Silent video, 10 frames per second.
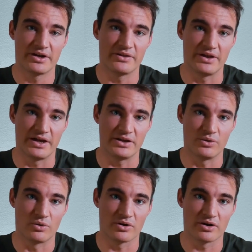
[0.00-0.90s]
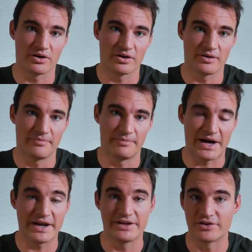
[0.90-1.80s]
that your
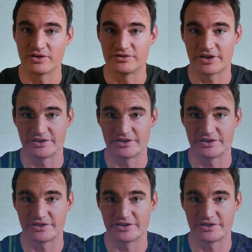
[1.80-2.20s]
body turns on